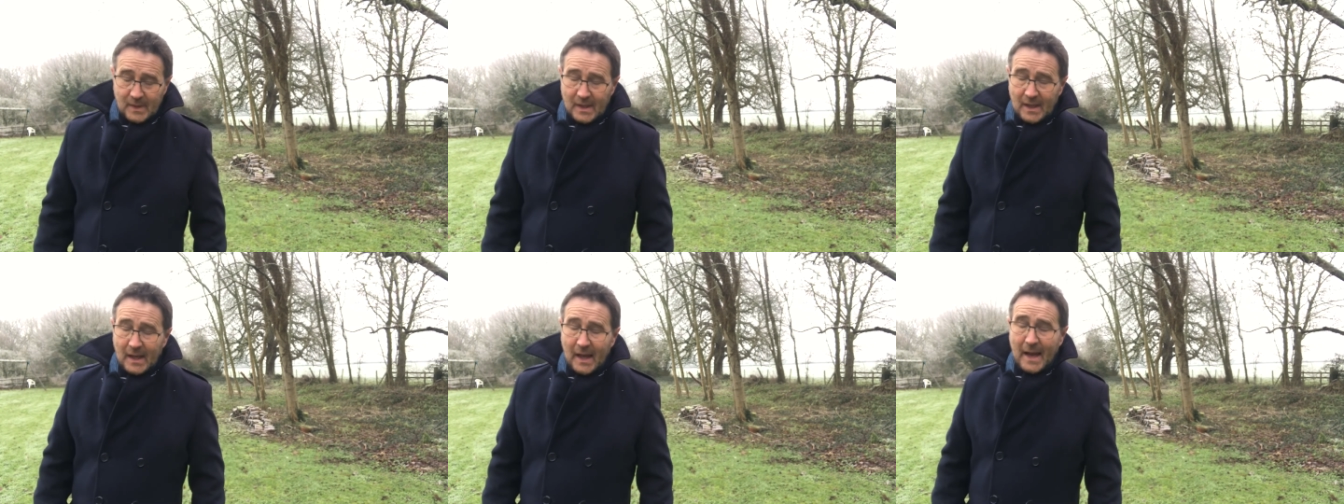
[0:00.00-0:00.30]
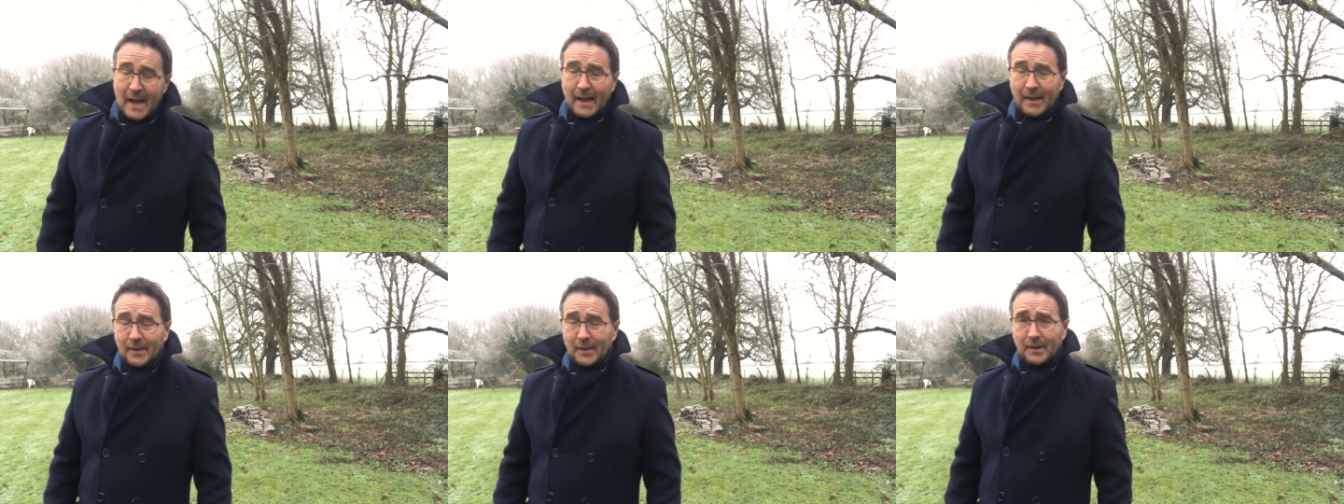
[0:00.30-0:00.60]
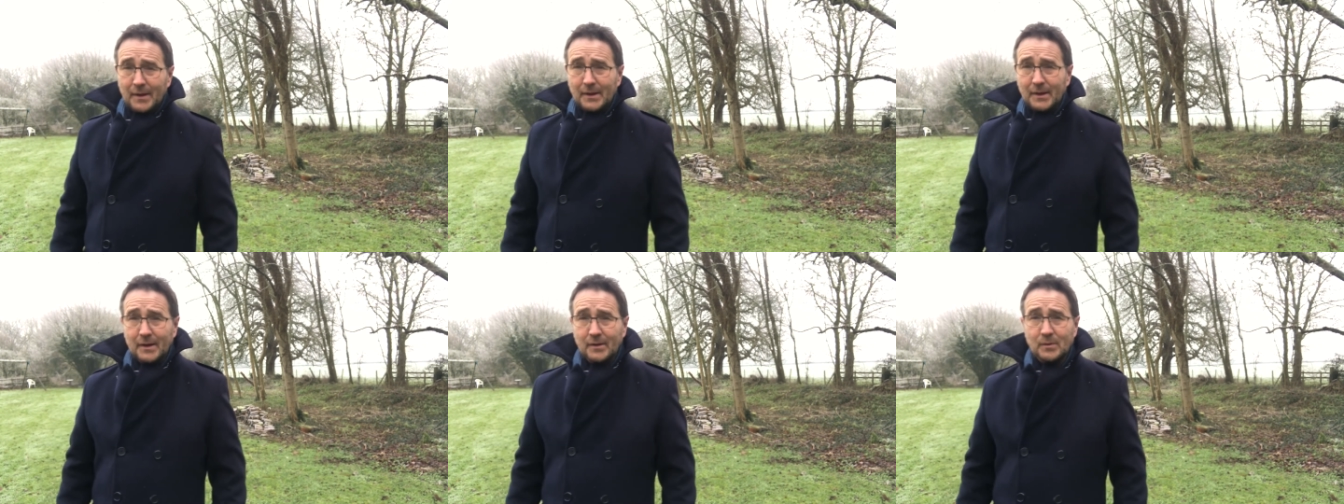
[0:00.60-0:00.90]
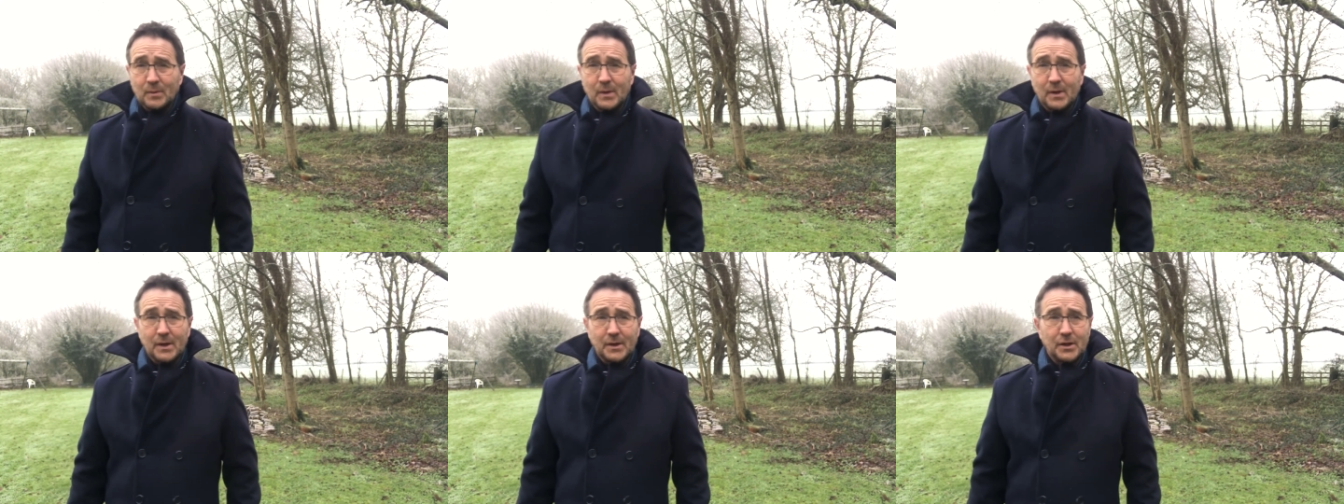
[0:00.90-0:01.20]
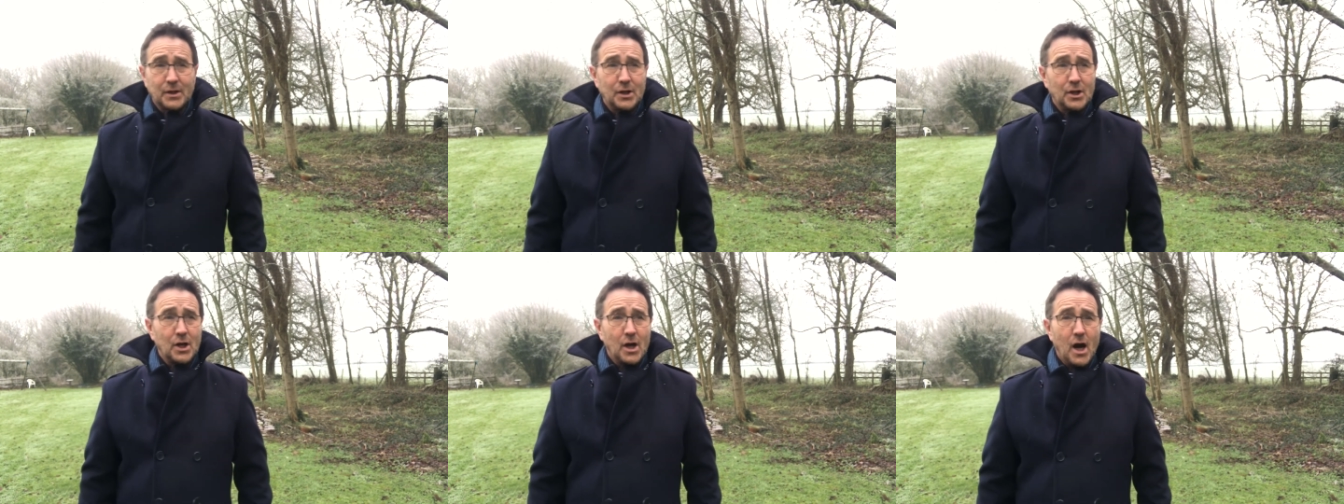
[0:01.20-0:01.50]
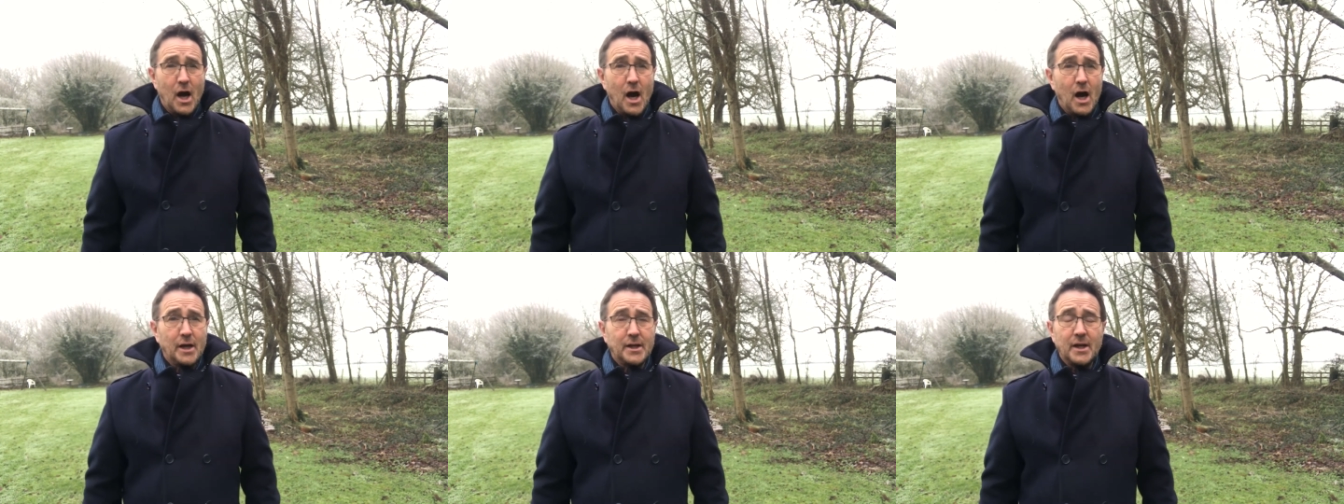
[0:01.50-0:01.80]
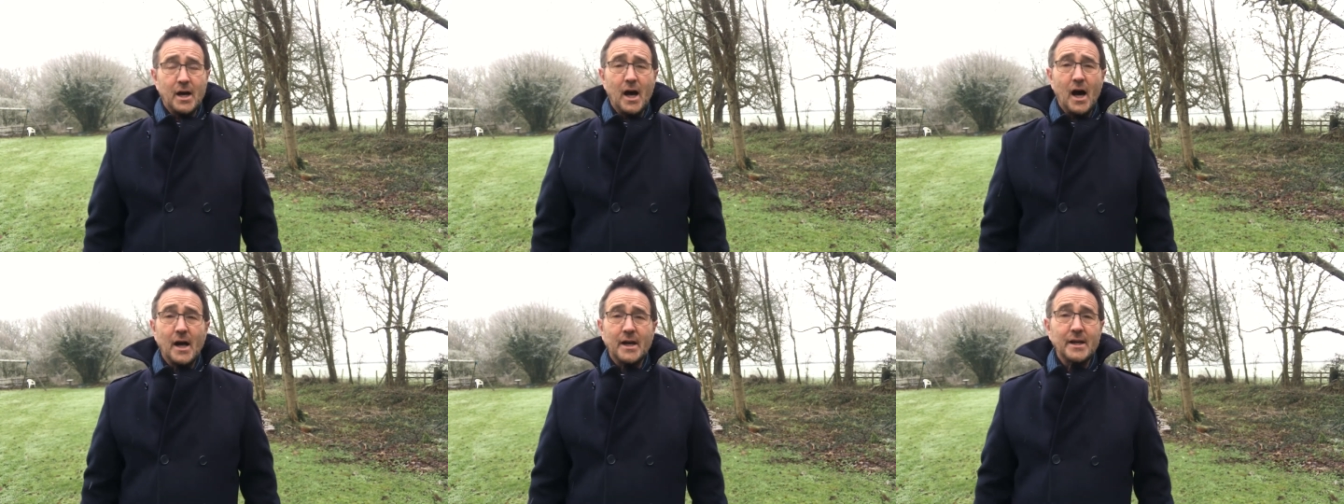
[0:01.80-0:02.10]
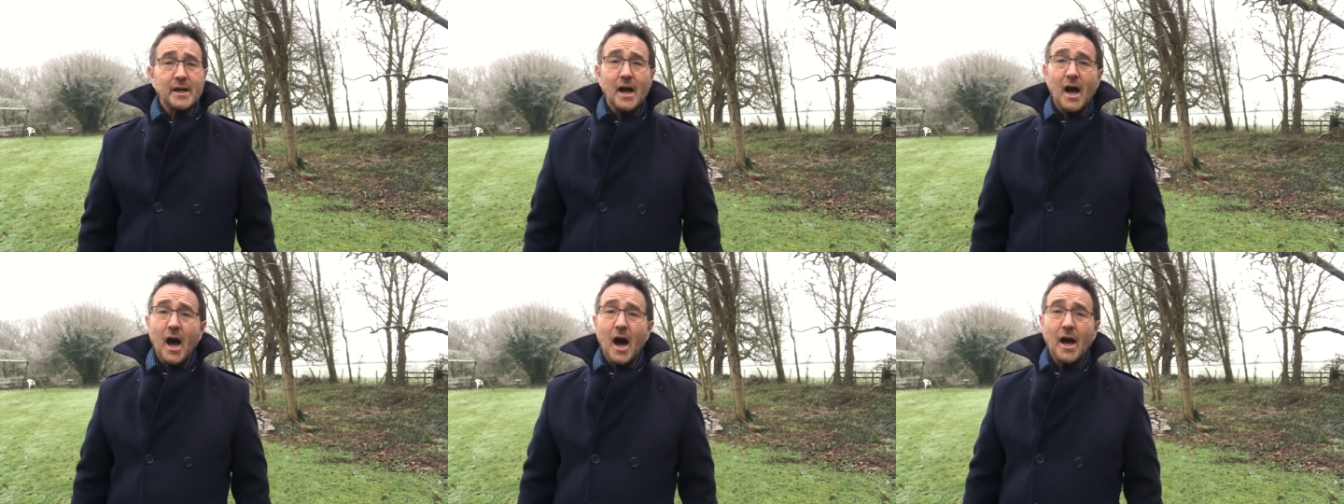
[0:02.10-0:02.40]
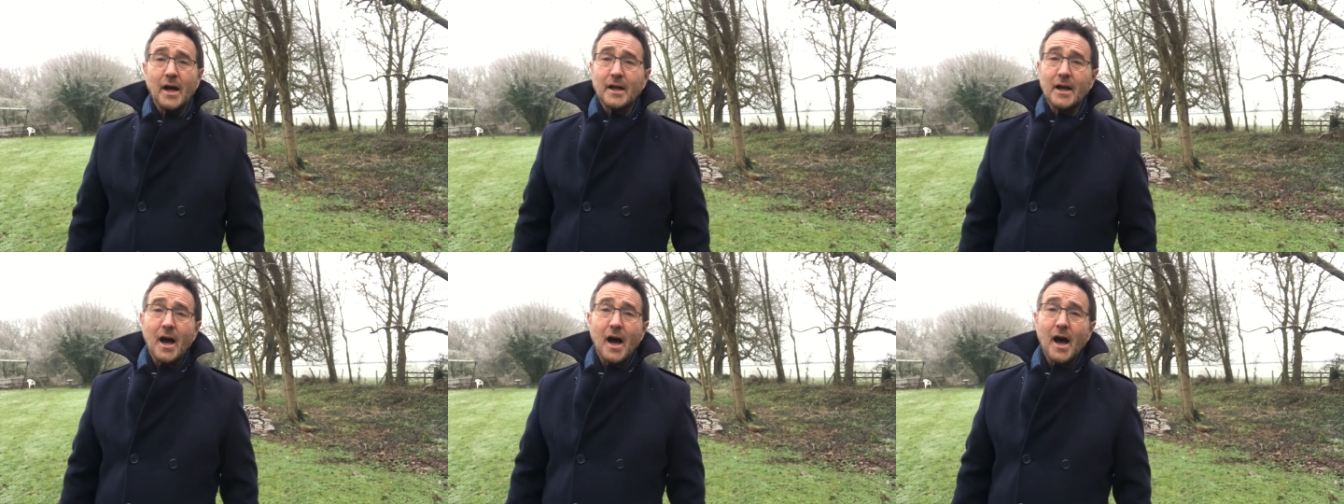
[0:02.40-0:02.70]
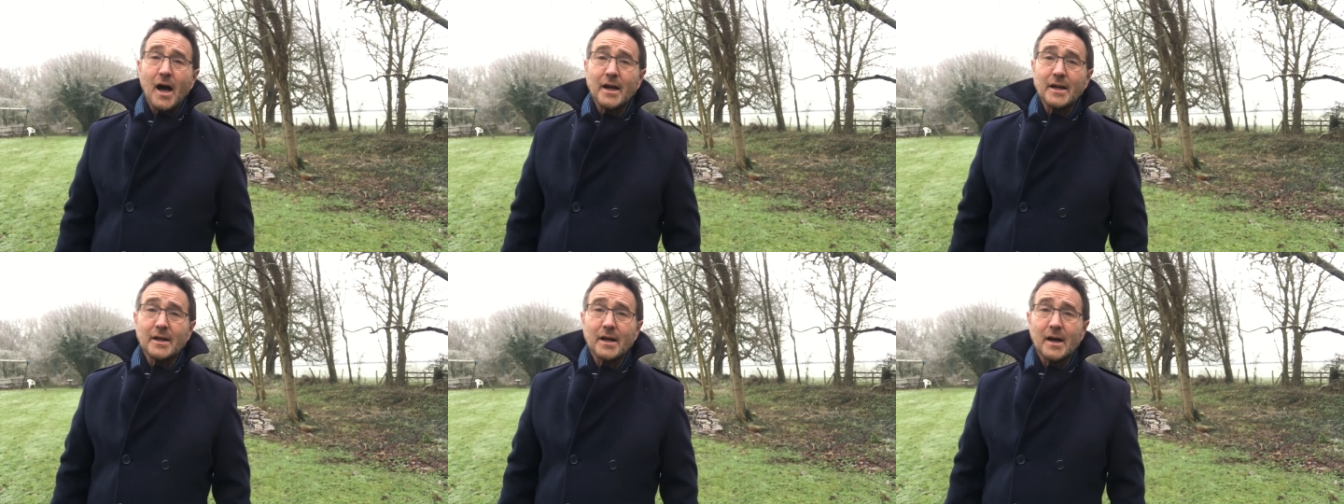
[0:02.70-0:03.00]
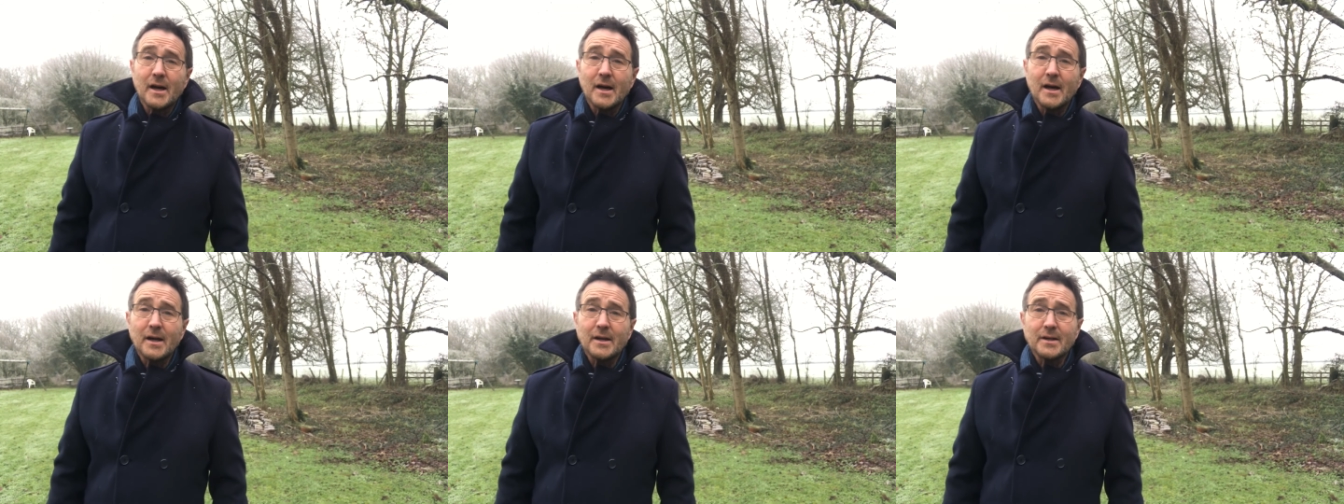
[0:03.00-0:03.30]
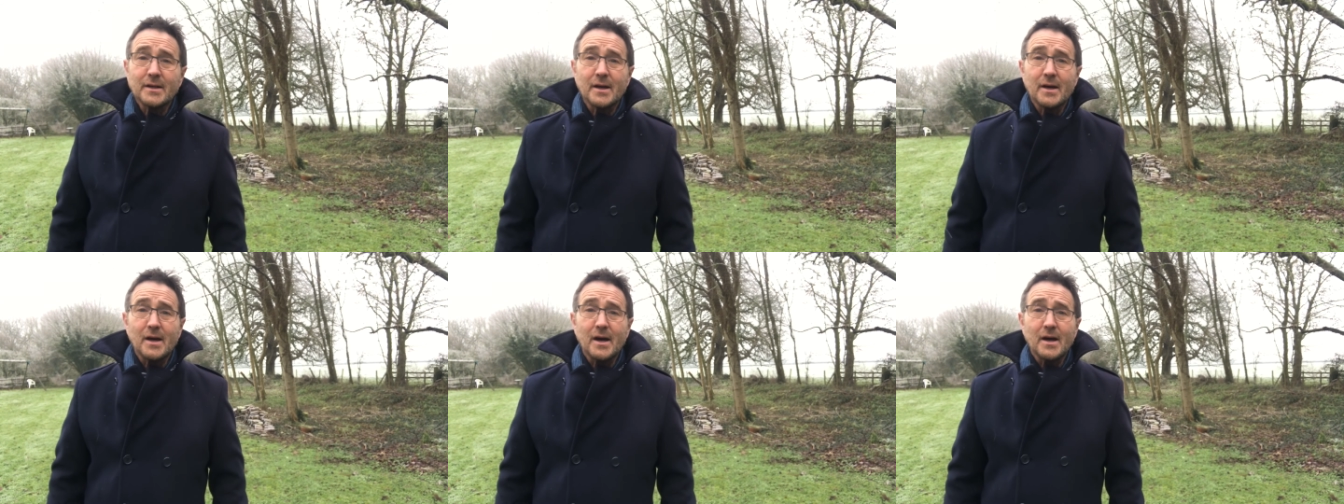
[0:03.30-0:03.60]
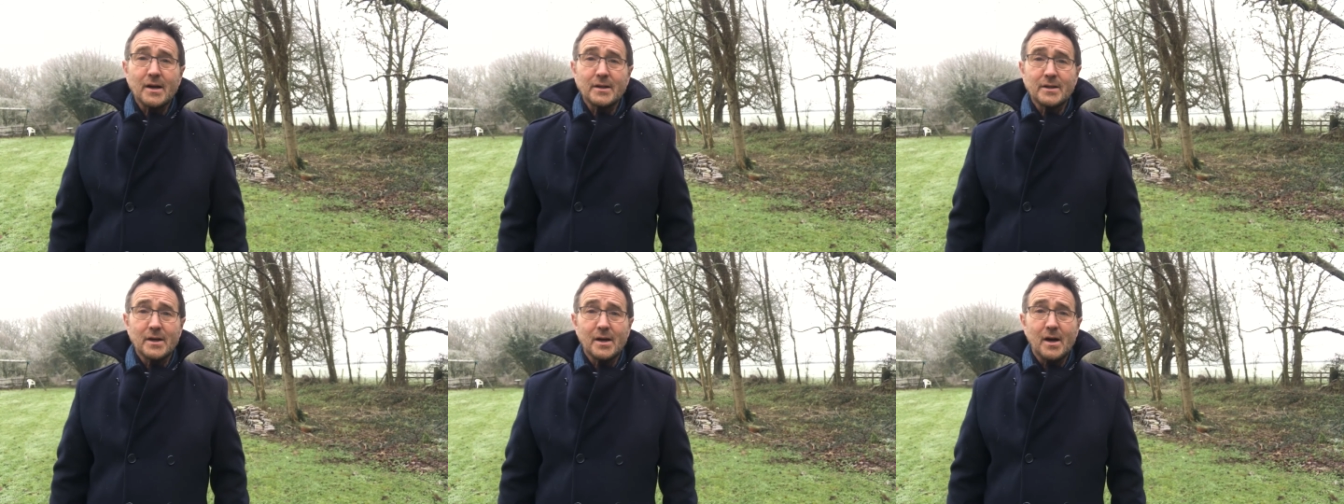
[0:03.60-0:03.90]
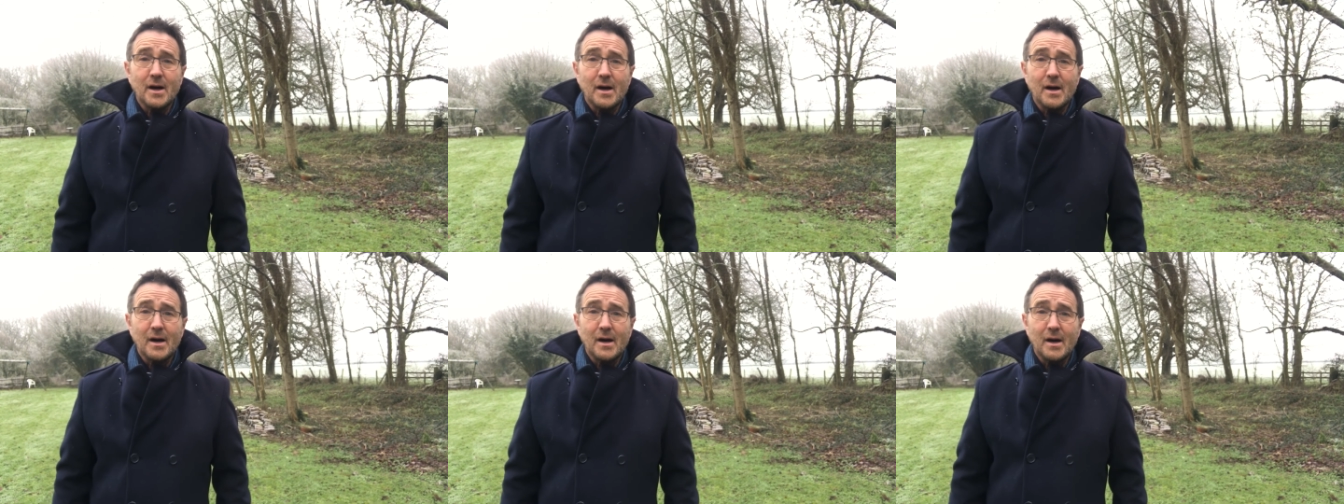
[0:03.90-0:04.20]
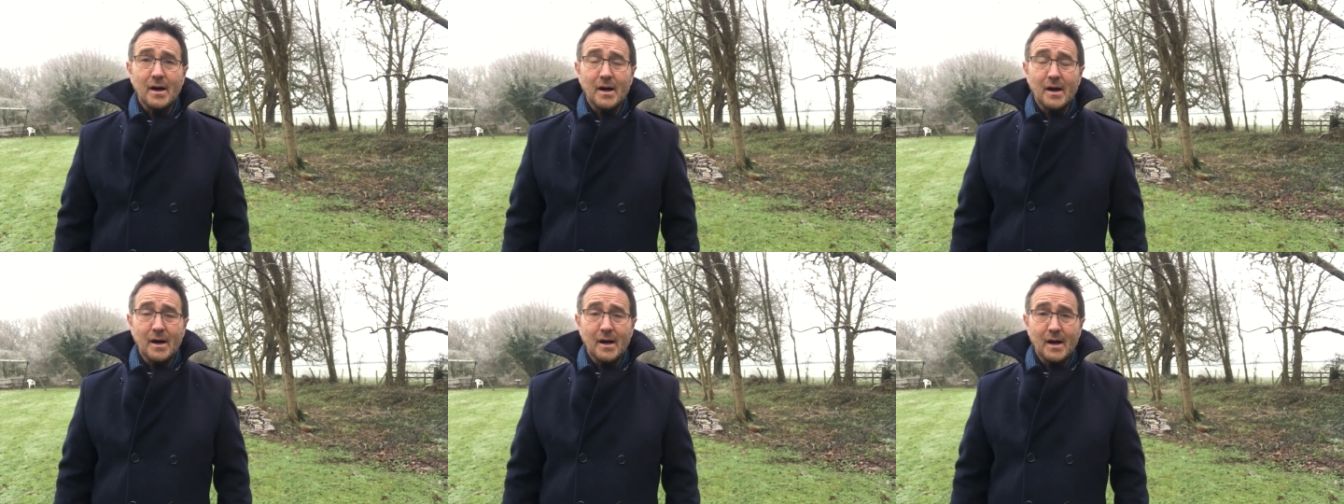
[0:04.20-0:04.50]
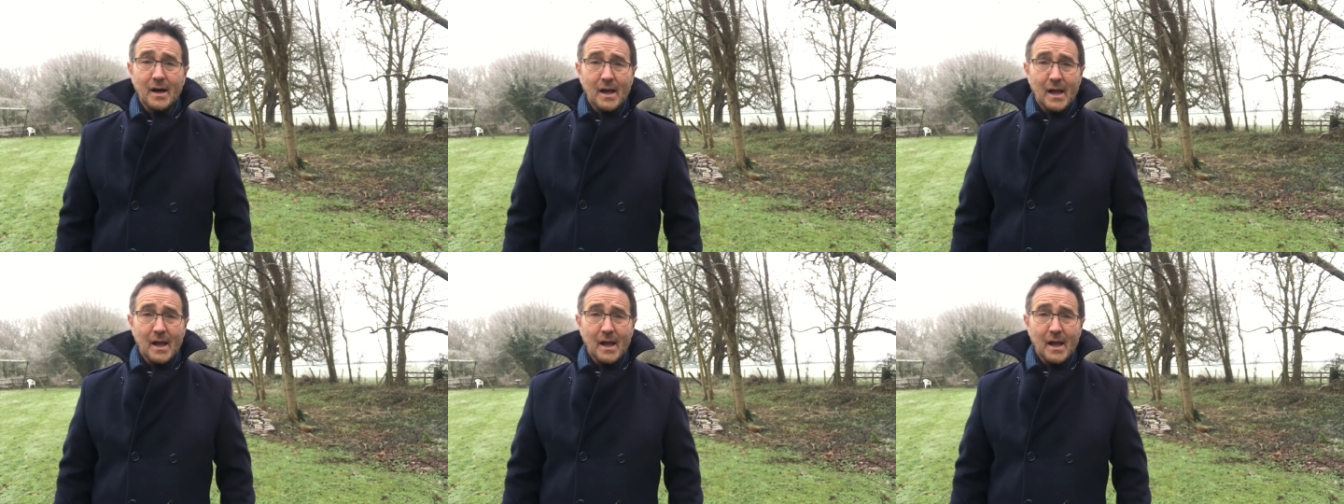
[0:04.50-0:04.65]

And the next one. Ya, ya, ya, ya, ya, ya, ya.